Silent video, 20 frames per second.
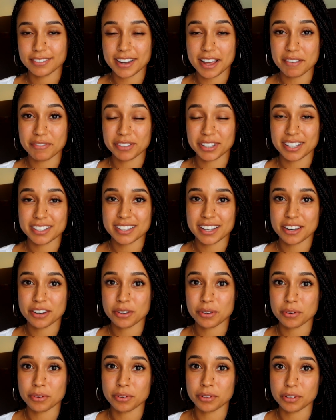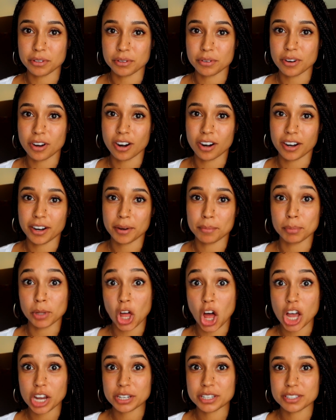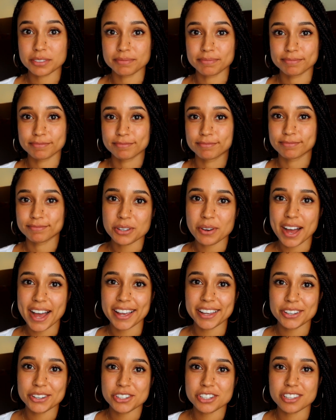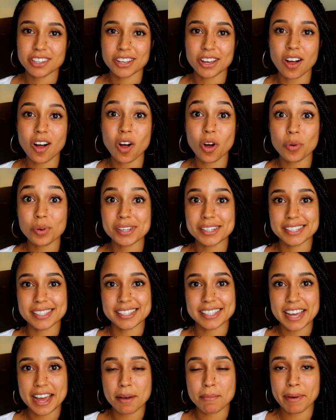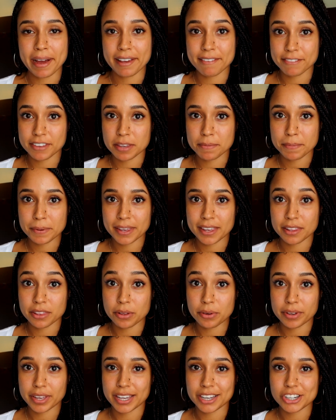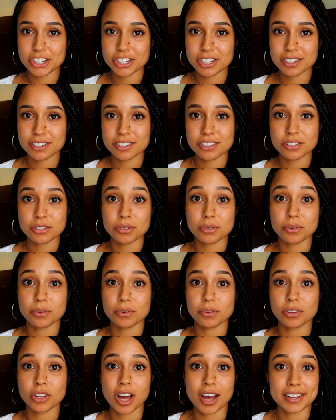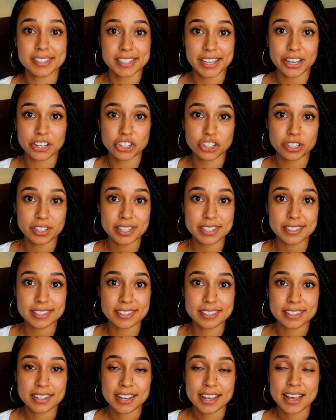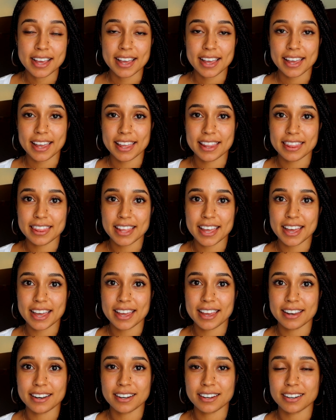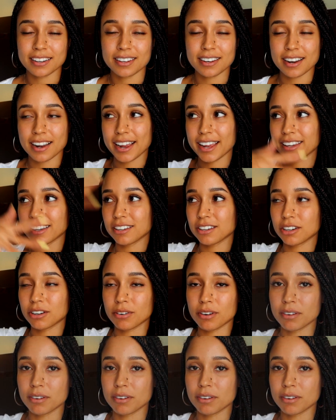Netflix and Hulu are blocked. So I usually always set my VPN location to Los Angeles, and then I can go